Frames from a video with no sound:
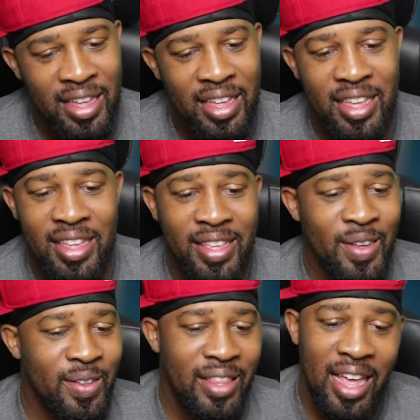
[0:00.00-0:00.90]
He
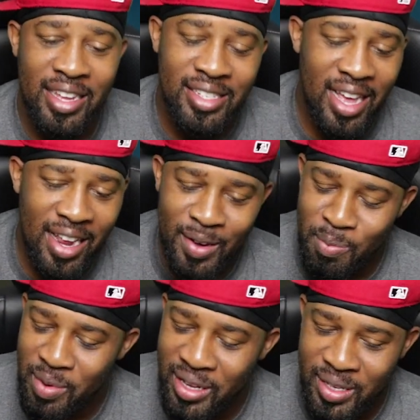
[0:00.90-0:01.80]
killed that. Shout out to
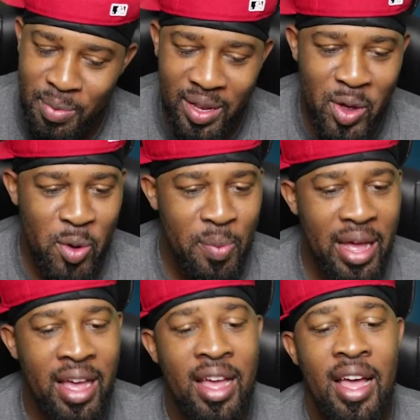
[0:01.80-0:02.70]
Bugzy Malone,
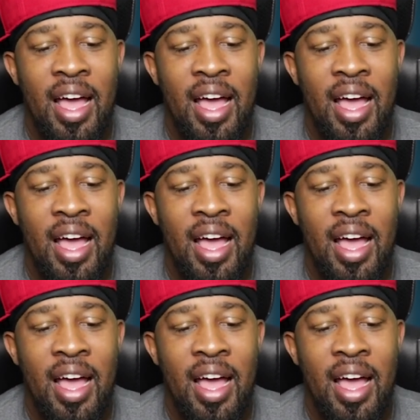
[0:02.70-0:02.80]
man.